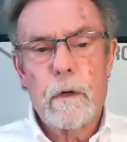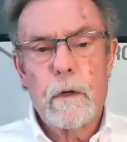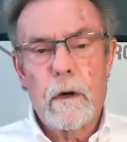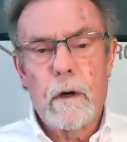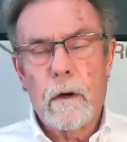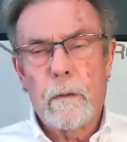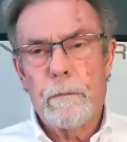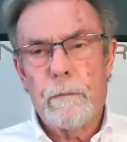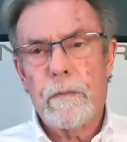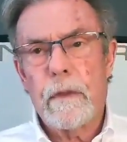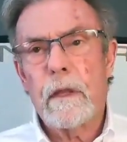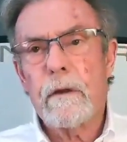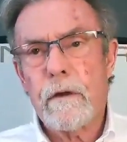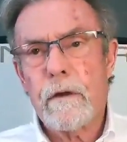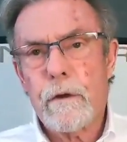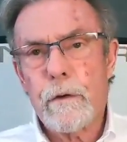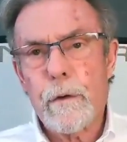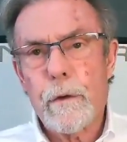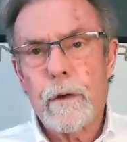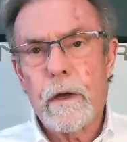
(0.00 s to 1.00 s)
will
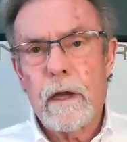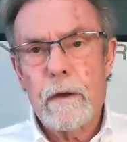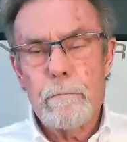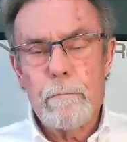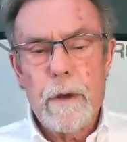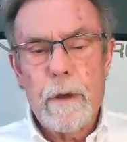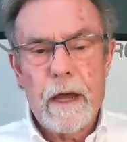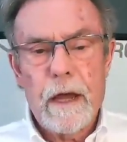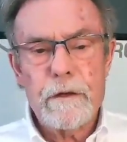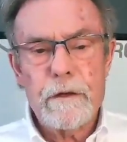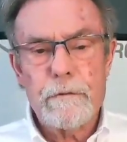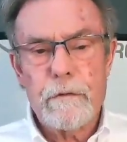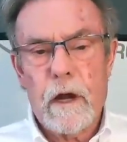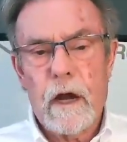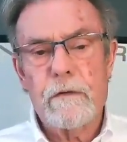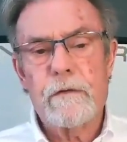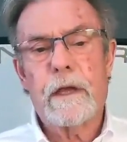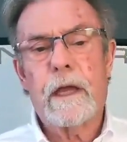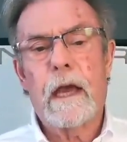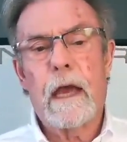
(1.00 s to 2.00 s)
create bad
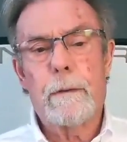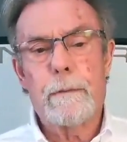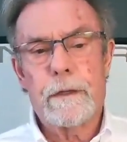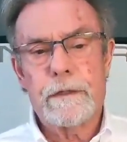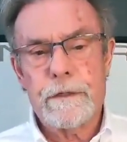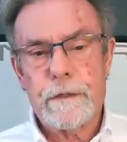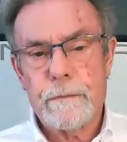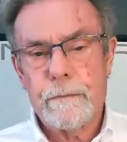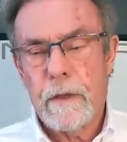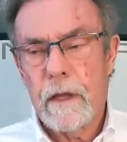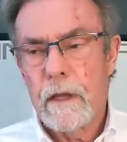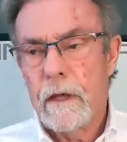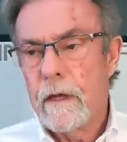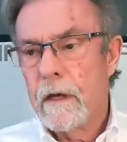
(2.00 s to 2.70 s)
driving habits